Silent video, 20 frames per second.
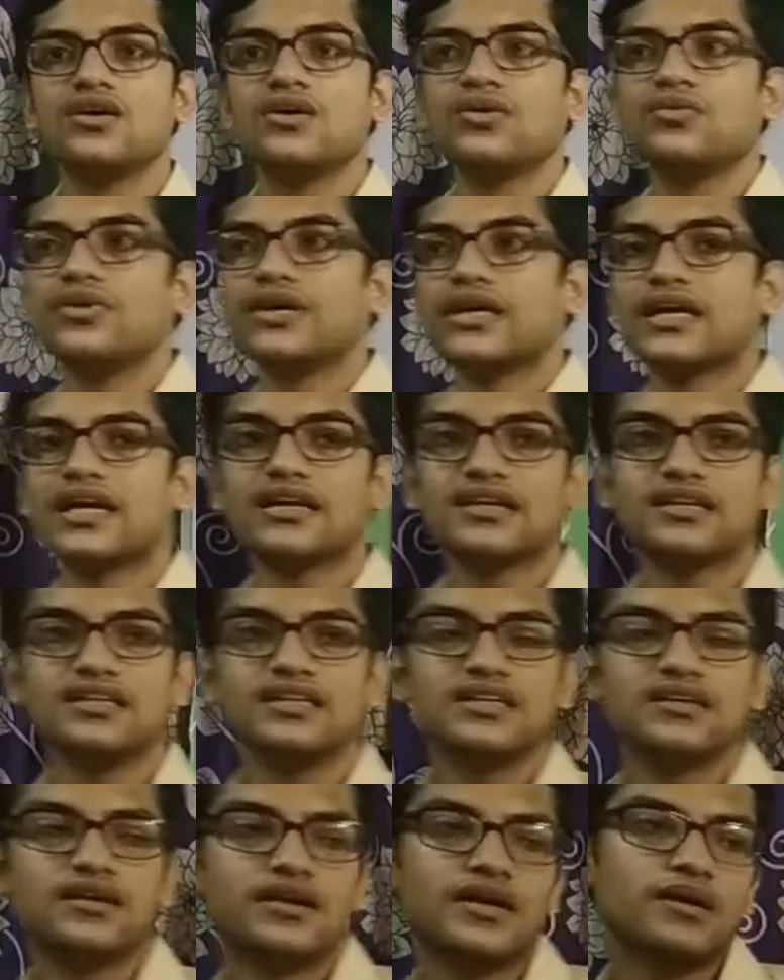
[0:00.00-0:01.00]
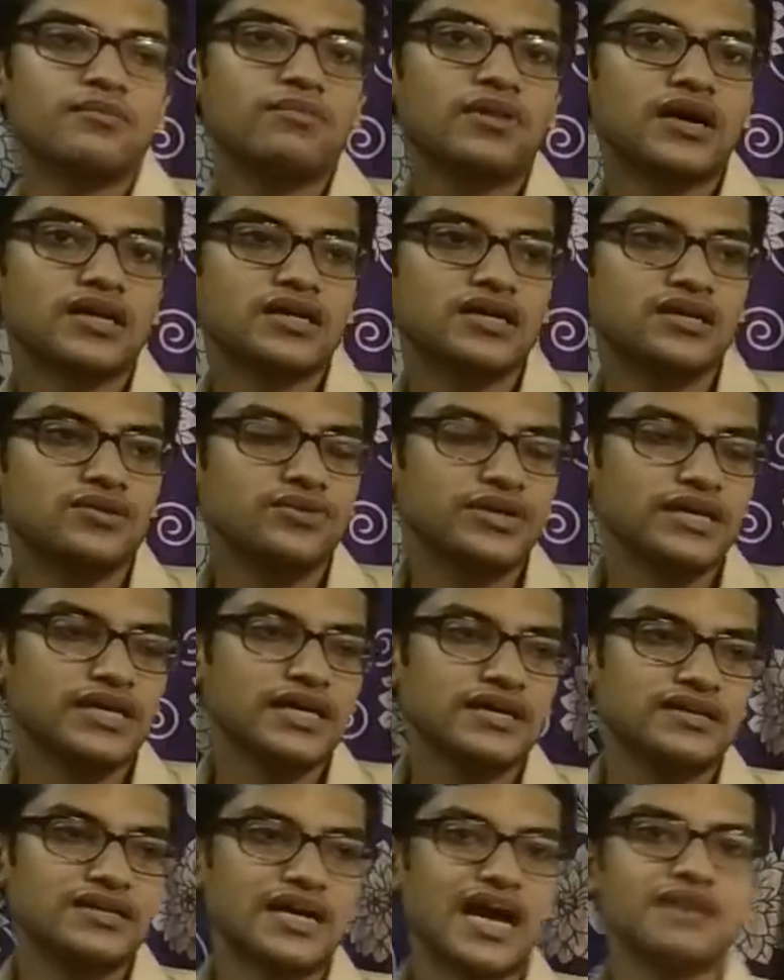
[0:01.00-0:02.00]
we can click on a button, we
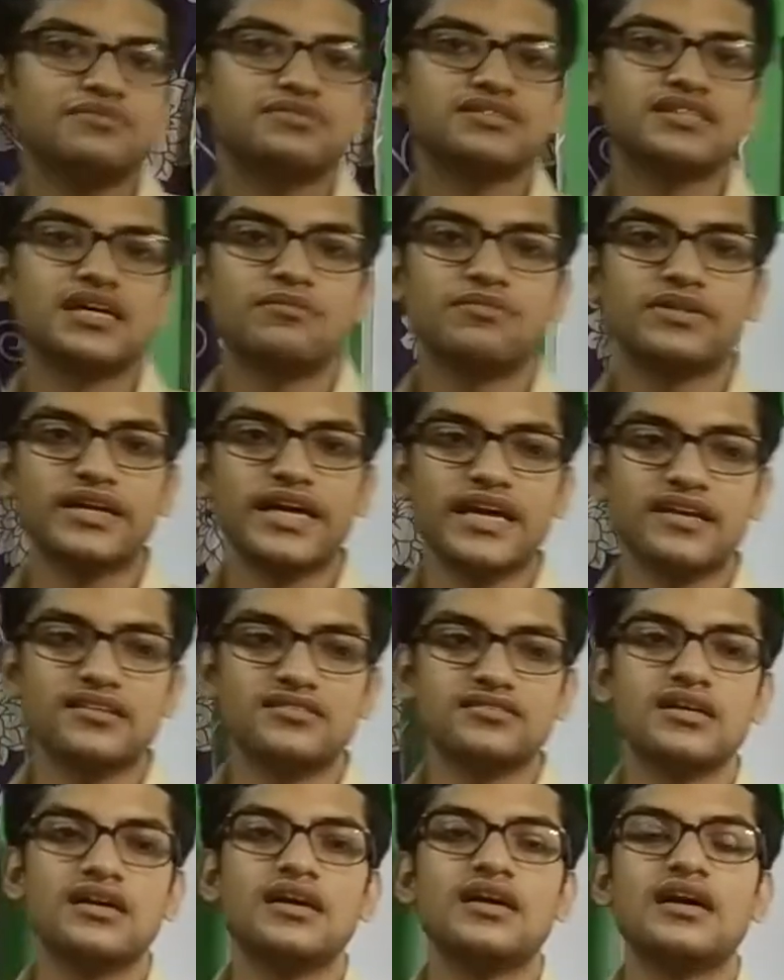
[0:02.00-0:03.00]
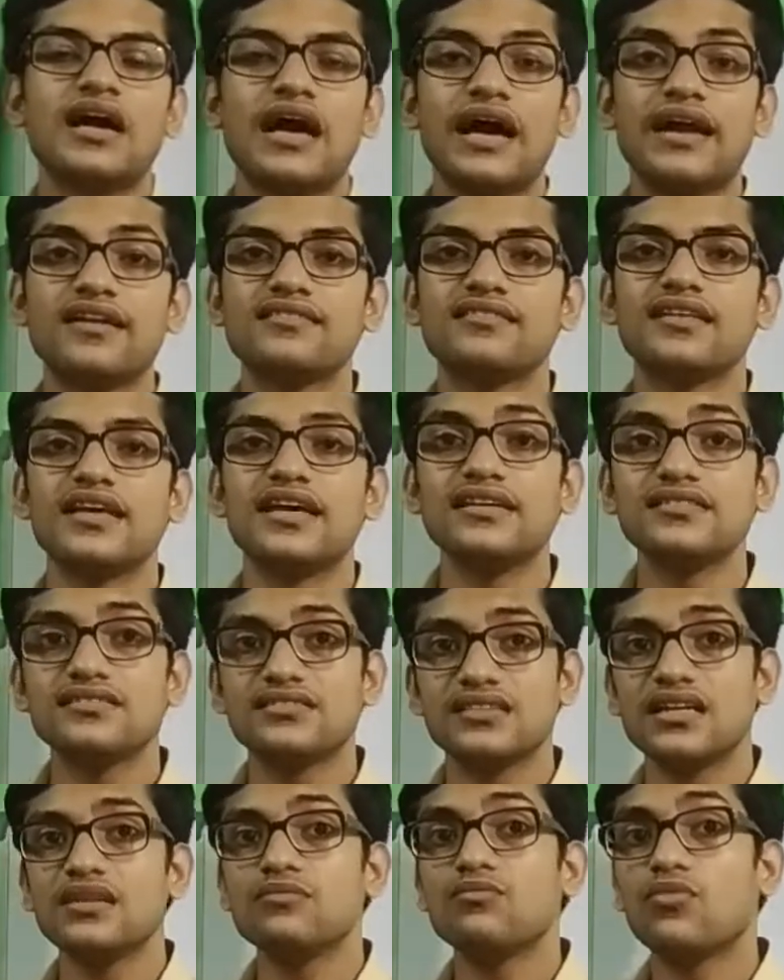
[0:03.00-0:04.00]
can type some text and things
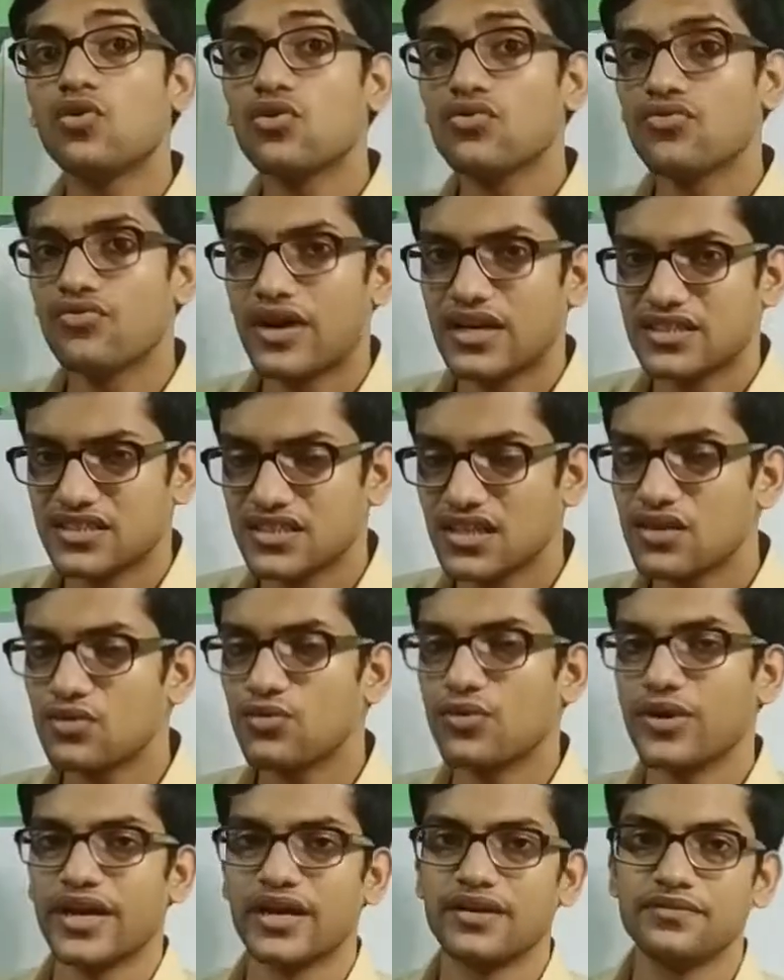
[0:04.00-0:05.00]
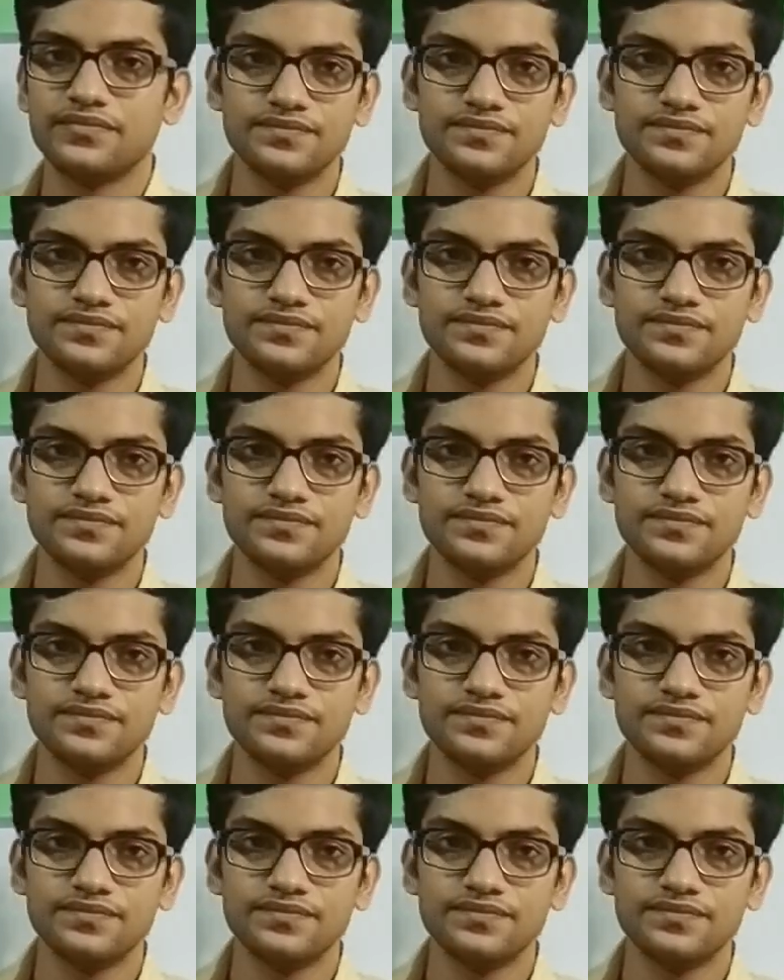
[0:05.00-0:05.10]
in more fashion way.